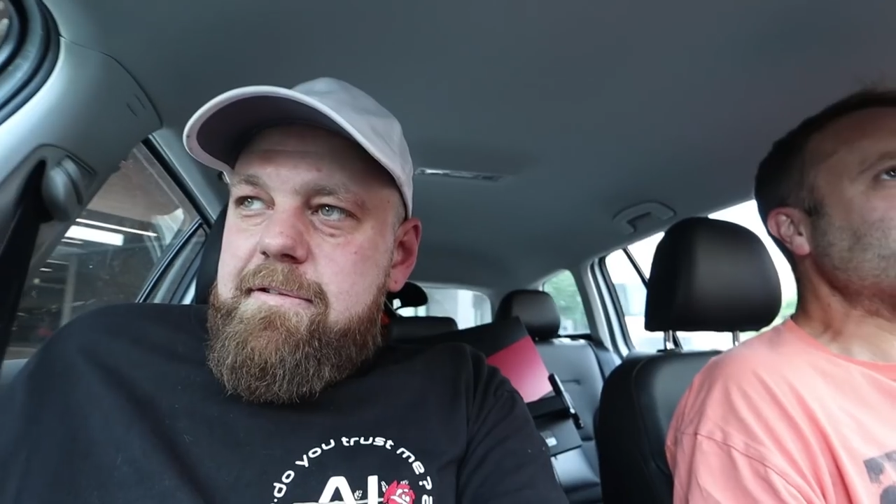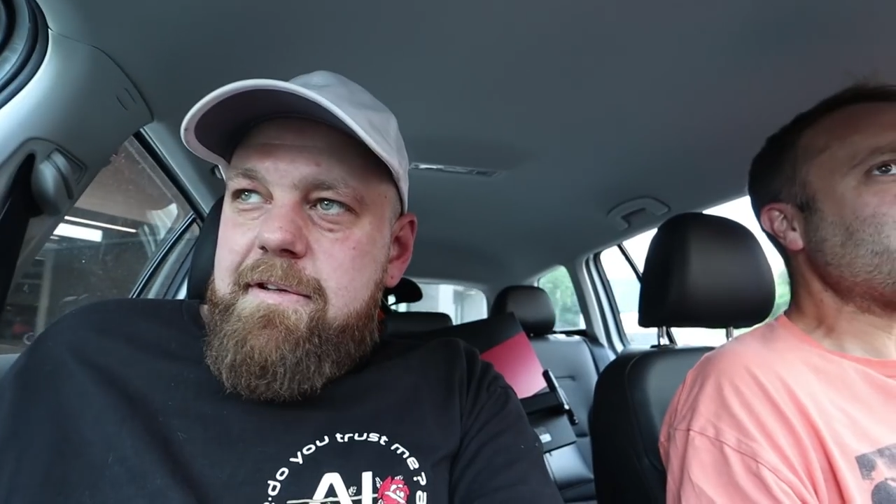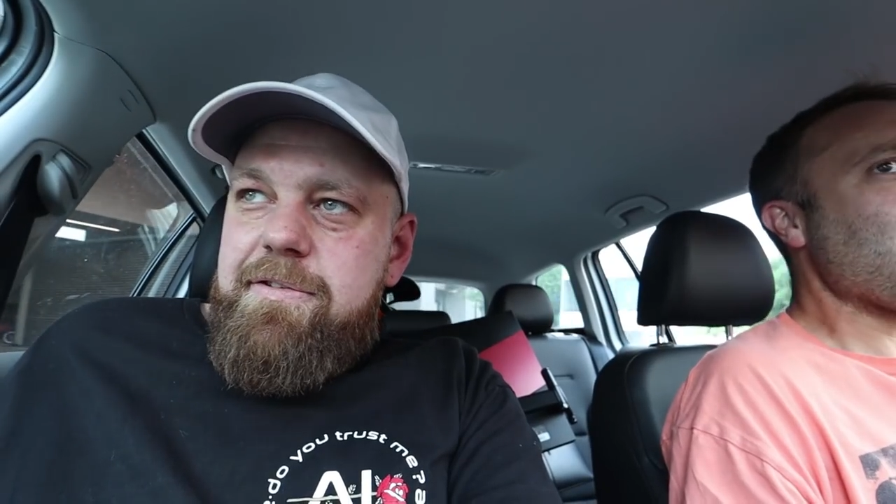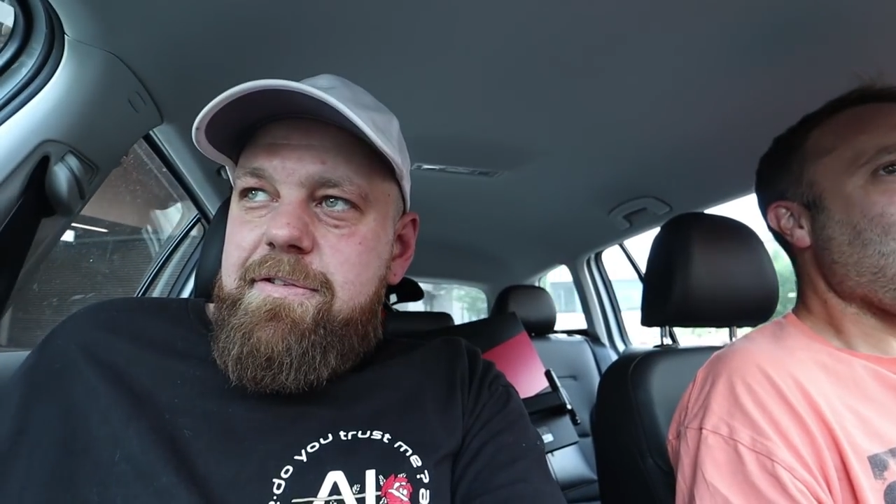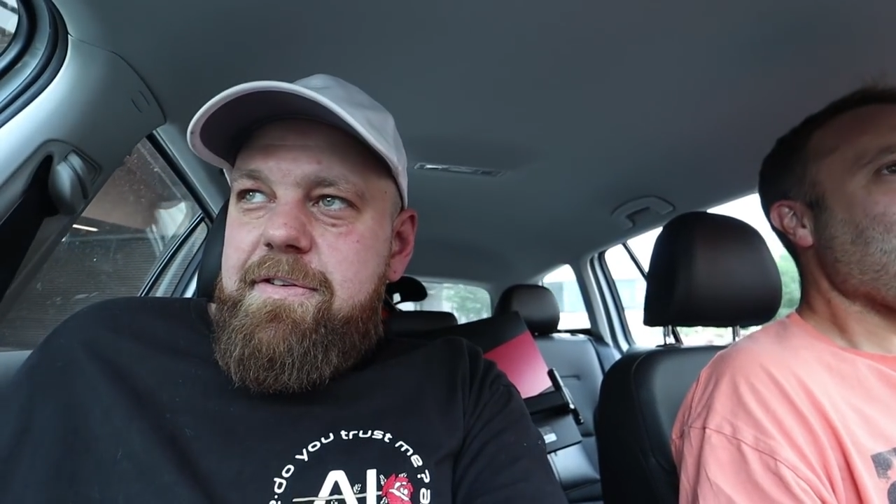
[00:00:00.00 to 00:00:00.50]
oh, I
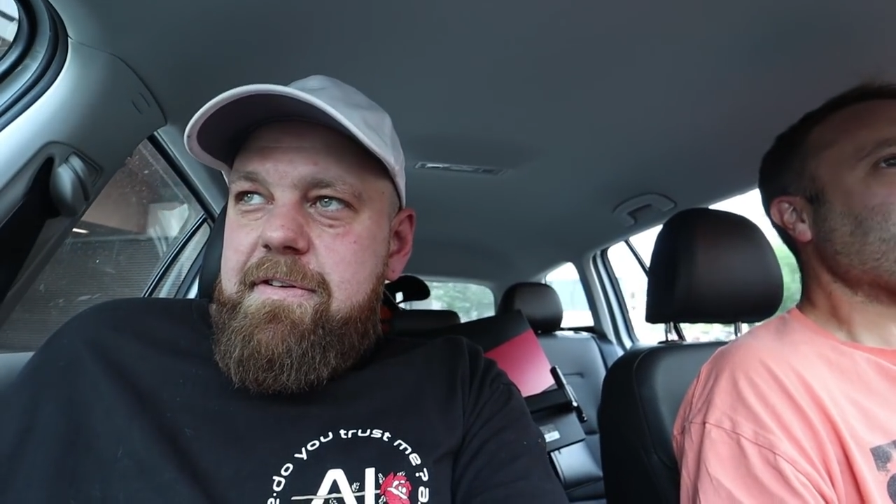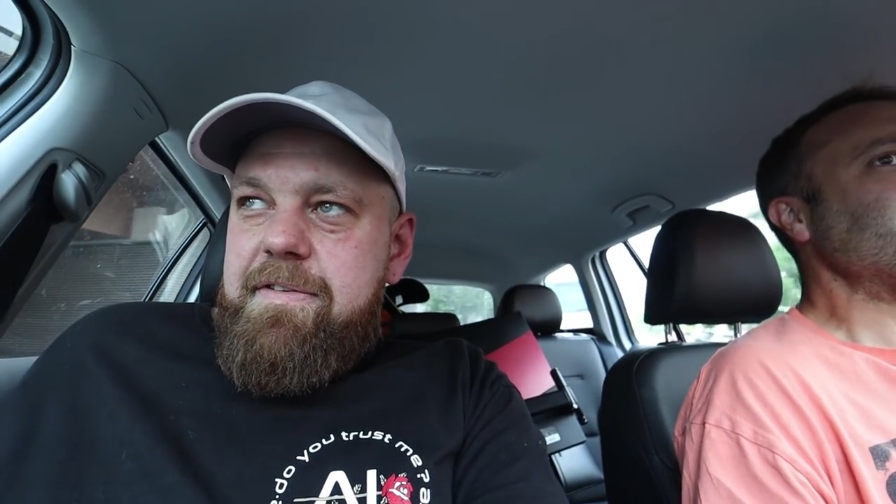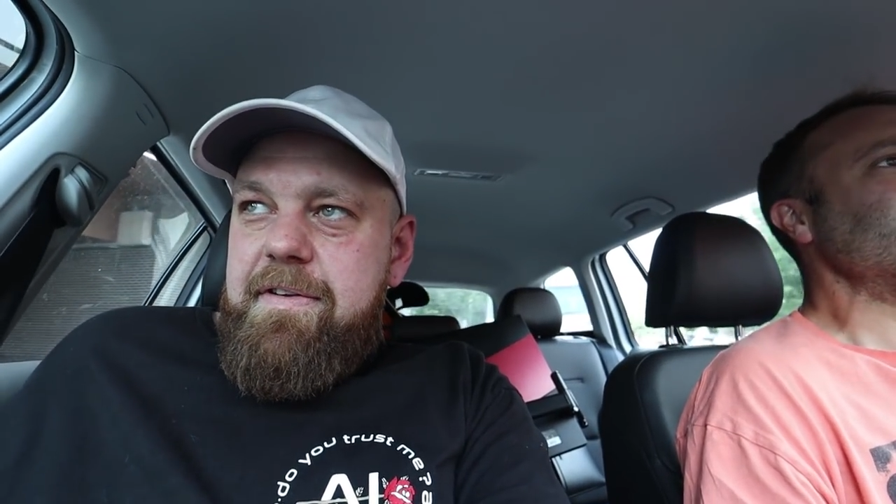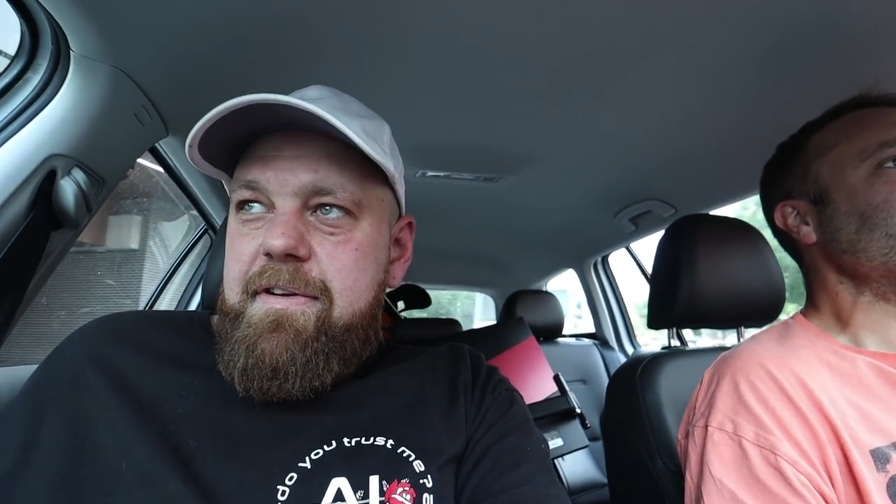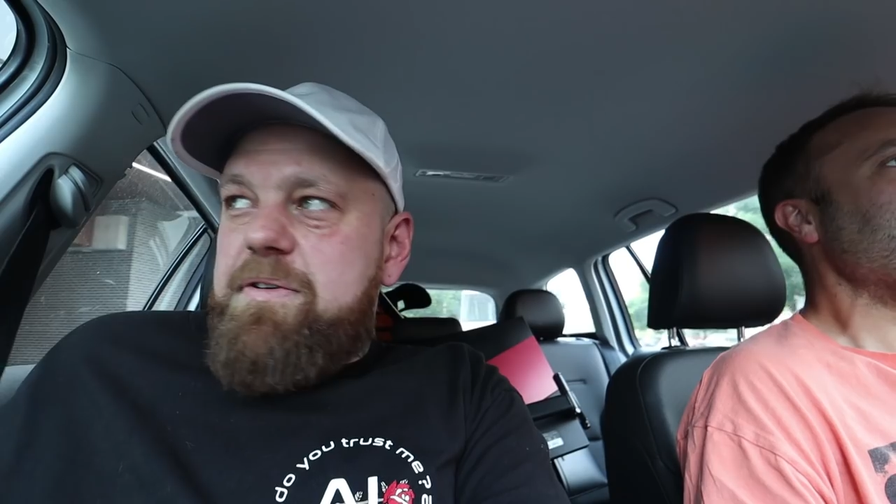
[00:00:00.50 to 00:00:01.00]
guess you're just gonna
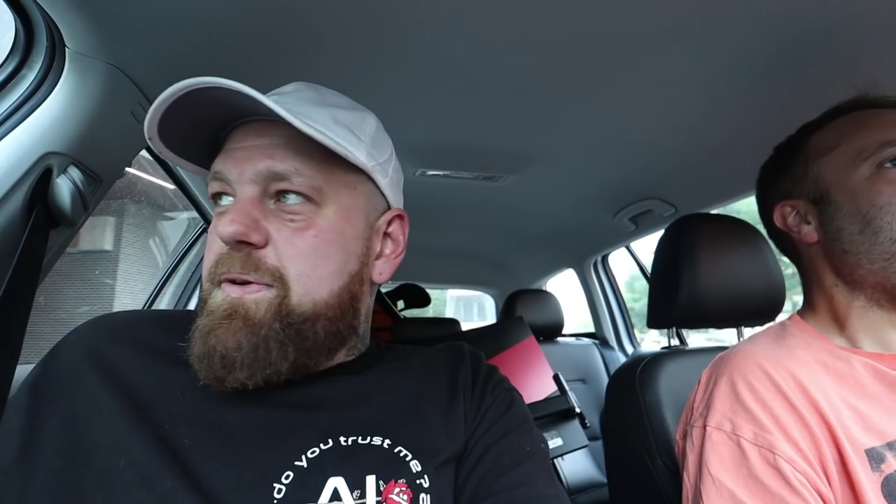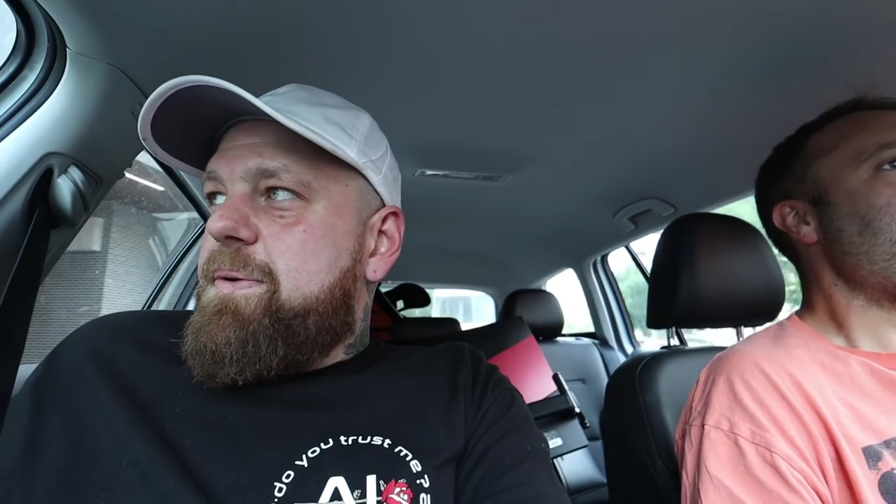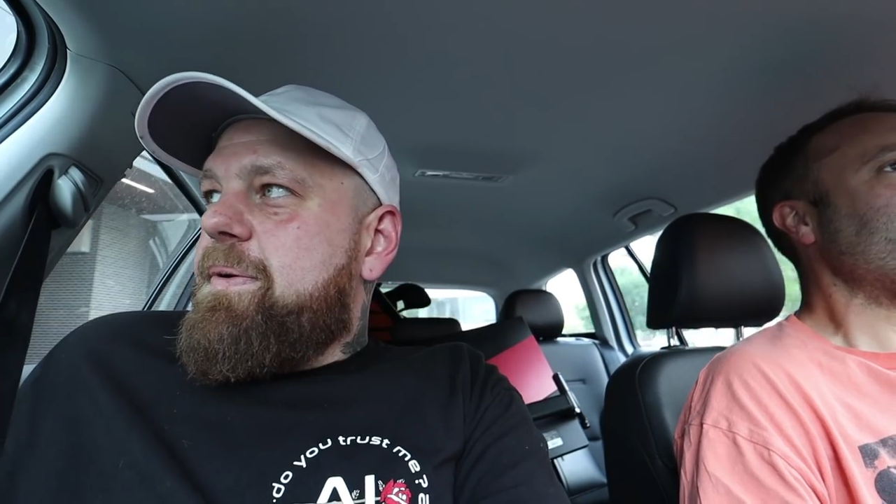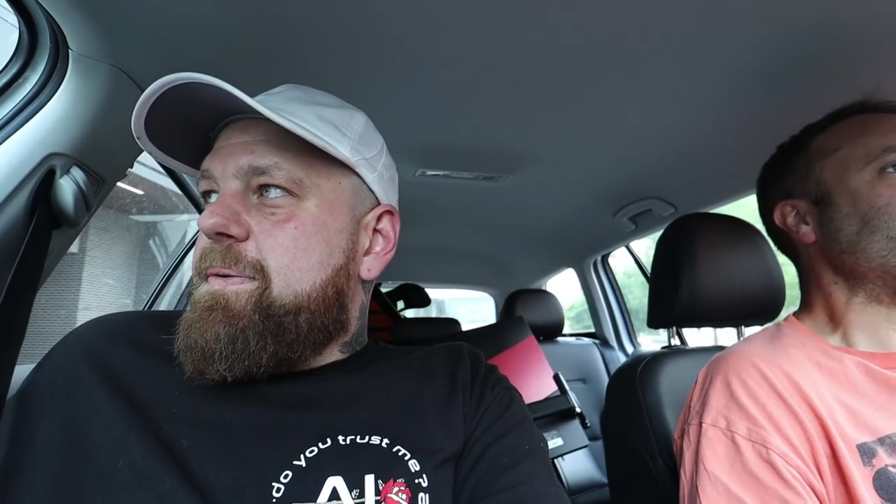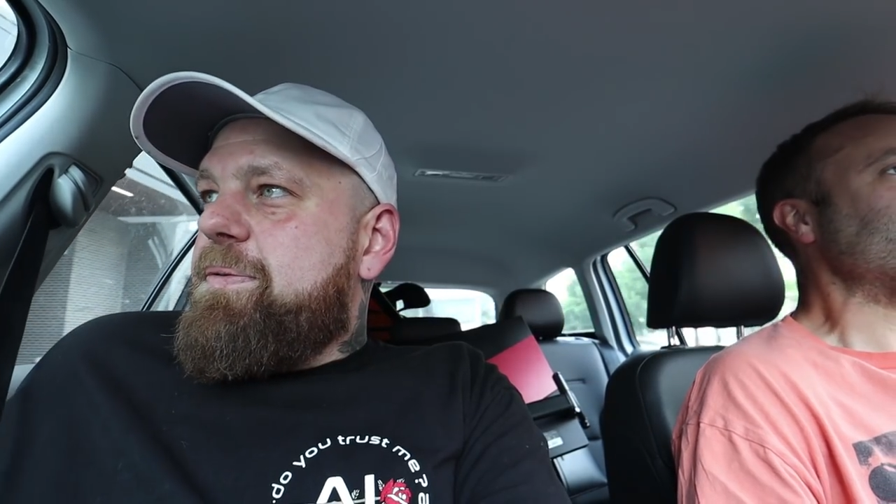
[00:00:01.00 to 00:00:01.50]
sit here,
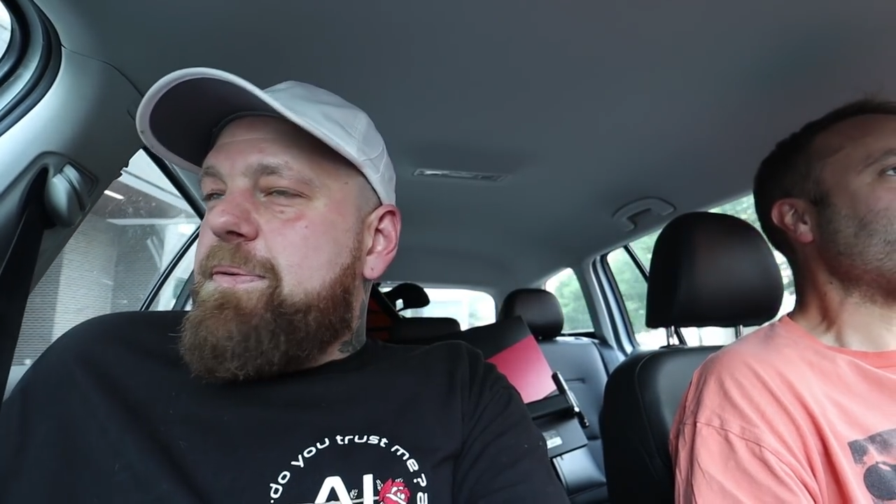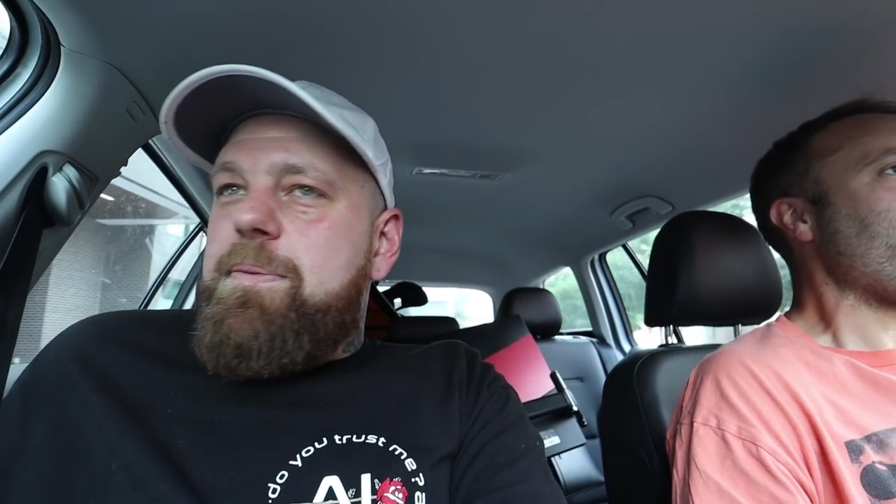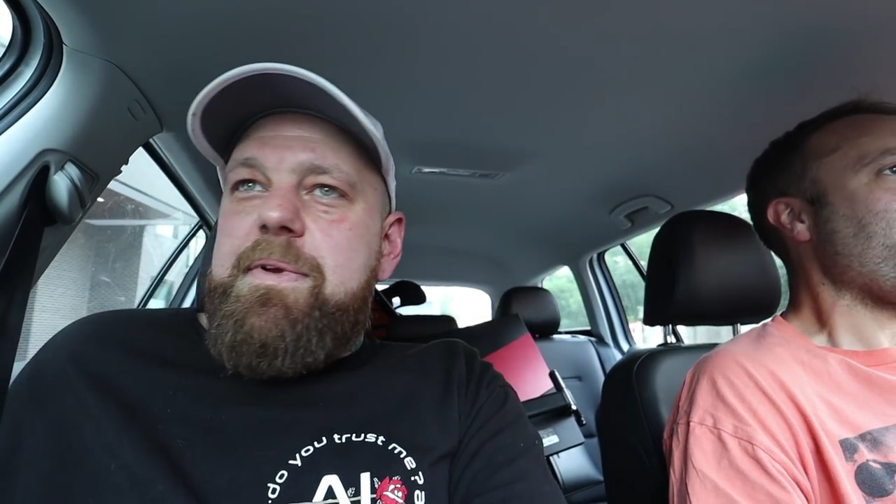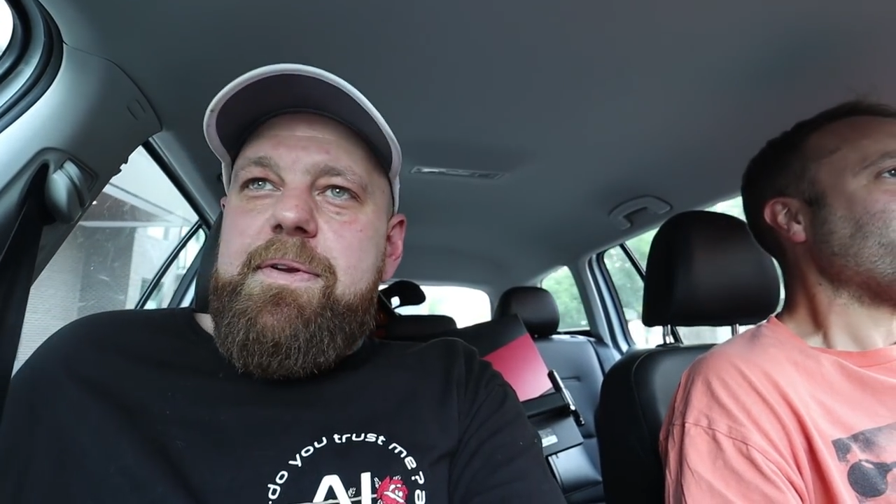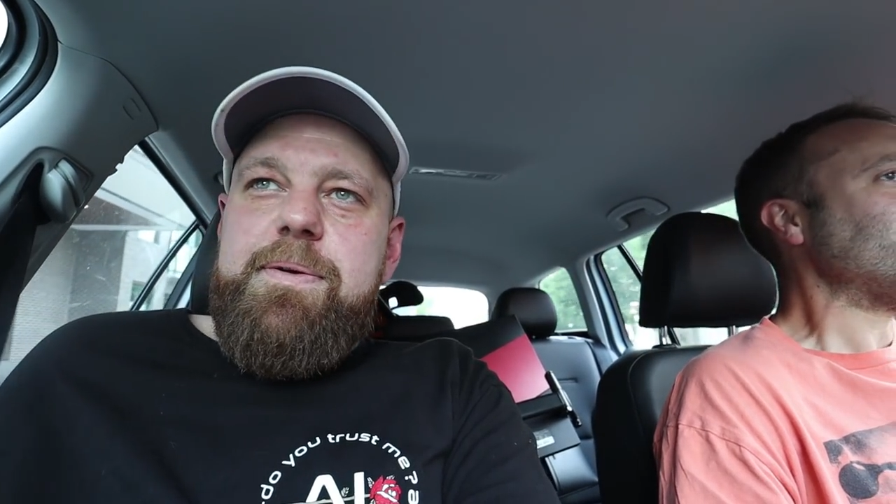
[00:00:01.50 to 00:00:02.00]
dude. I don't know what you
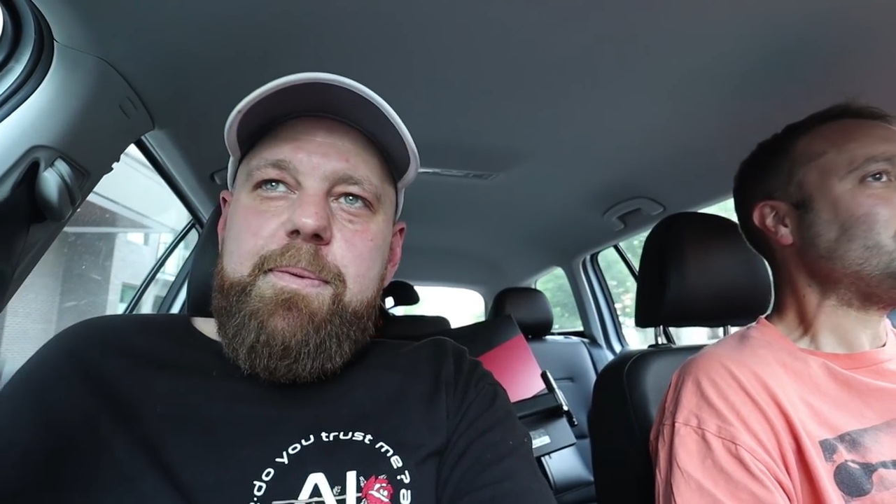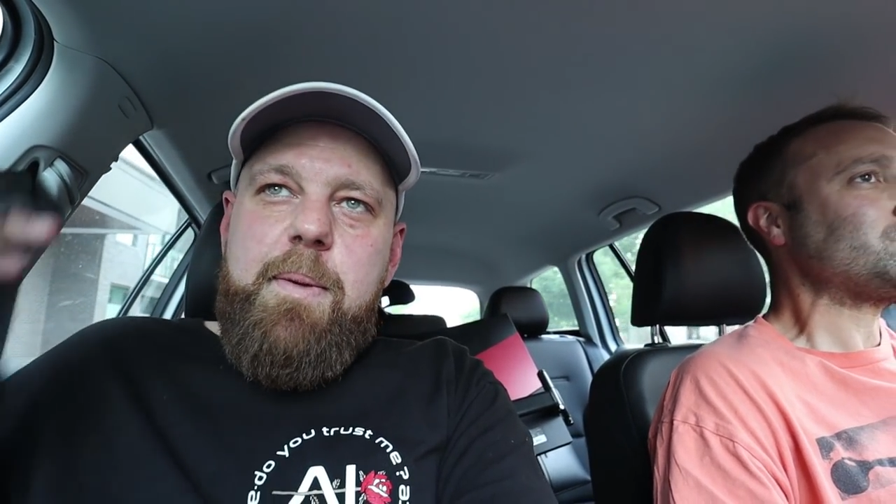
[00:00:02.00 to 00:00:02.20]
want me to do. I'm